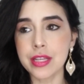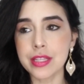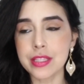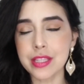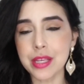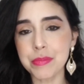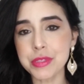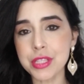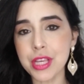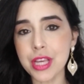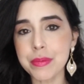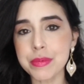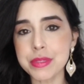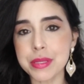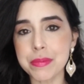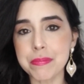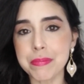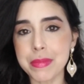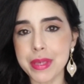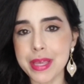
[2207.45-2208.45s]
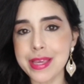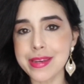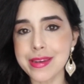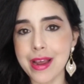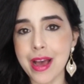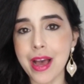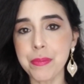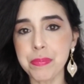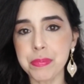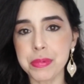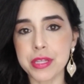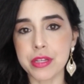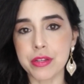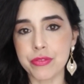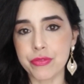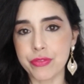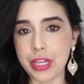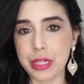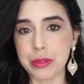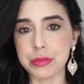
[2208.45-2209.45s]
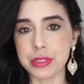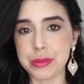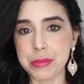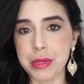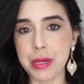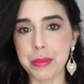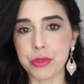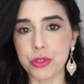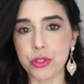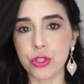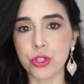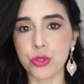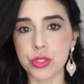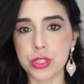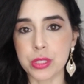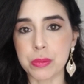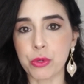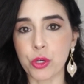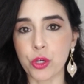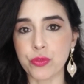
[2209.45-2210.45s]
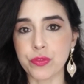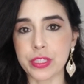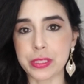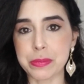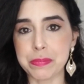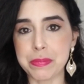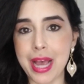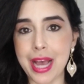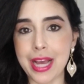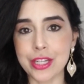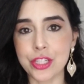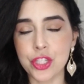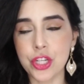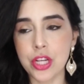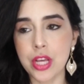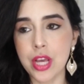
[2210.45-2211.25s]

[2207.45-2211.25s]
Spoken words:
sometimes it may not be a family member who's a perfect match.